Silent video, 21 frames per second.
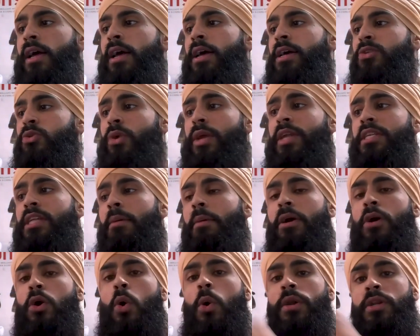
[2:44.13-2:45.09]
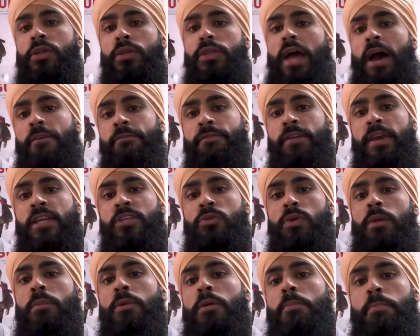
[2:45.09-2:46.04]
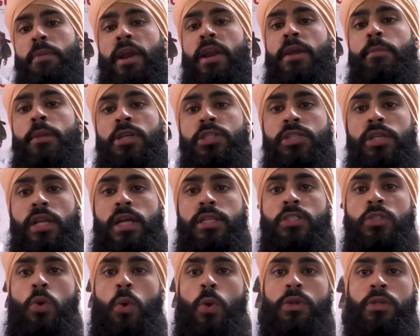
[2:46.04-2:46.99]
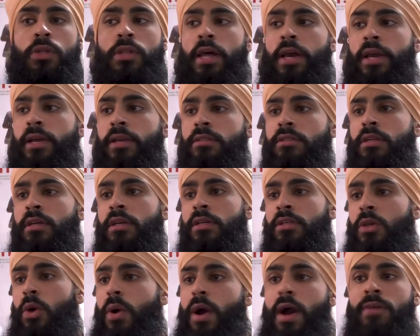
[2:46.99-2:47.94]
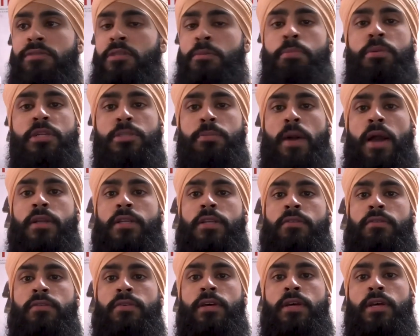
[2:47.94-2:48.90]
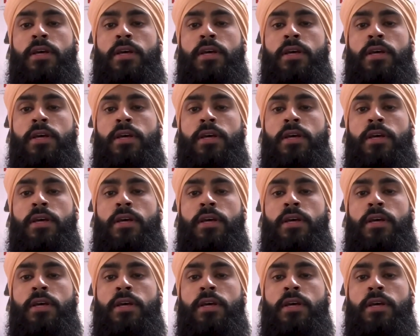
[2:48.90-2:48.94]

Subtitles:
so anytime I go into that phase where I'm comparing my shit, I just go into like, have some perspective.